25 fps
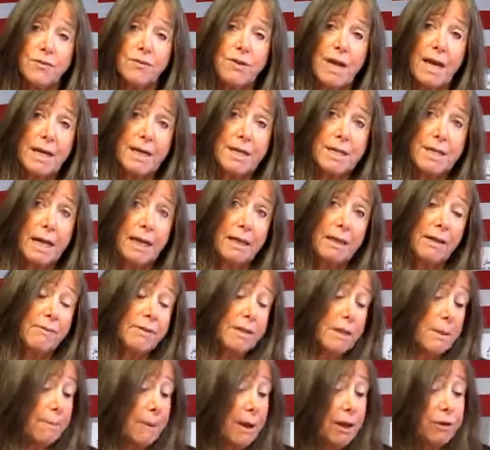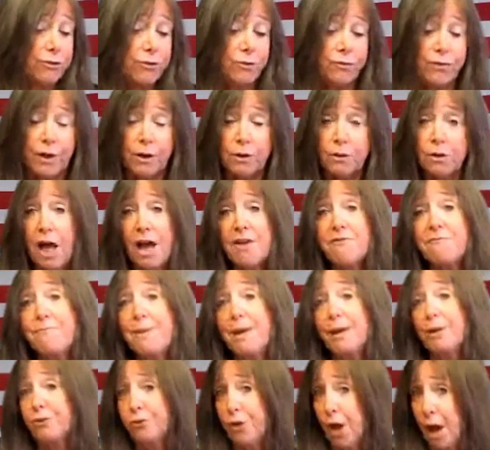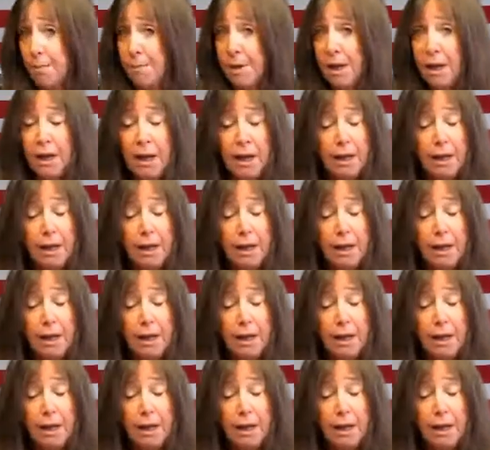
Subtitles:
day-to-day living. The pace of their life picks up.